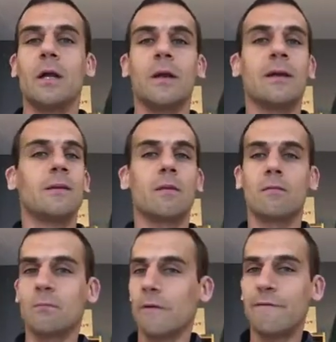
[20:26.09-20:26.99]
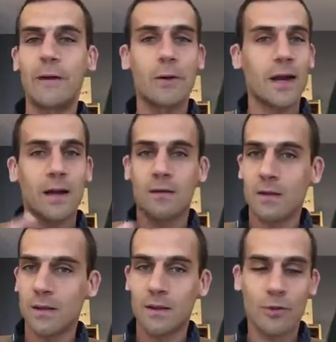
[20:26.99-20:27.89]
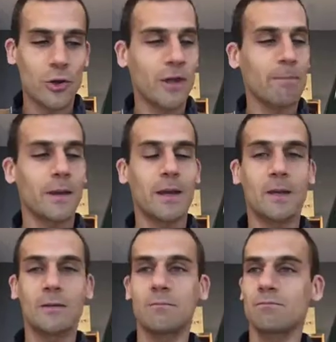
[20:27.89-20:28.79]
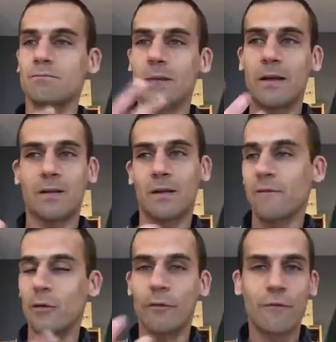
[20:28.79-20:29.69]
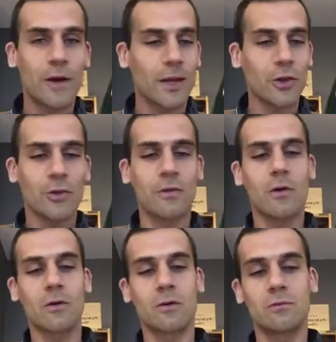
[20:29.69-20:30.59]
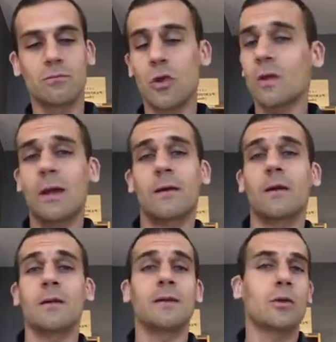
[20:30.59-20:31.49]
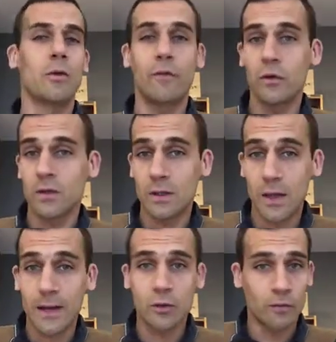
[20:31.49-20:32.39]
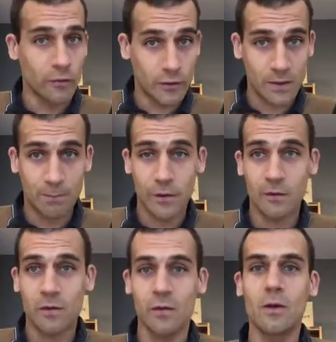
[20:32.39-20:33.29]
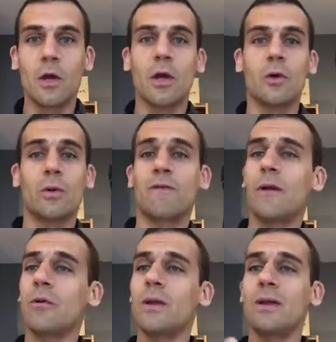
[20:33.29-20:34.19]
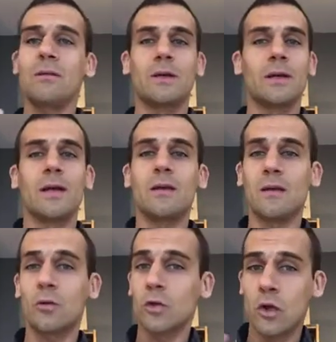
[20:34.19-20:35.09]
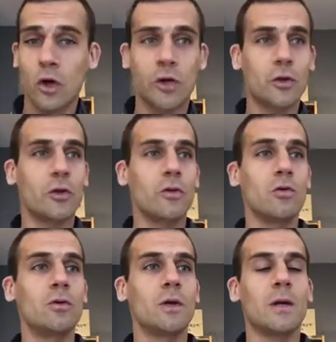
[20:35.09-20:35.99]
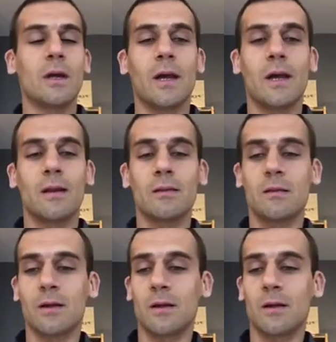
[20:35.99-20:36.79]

It's a very accessible champagne, as I said, very fresh. So, just like an extroverted person who is very easy to talk to and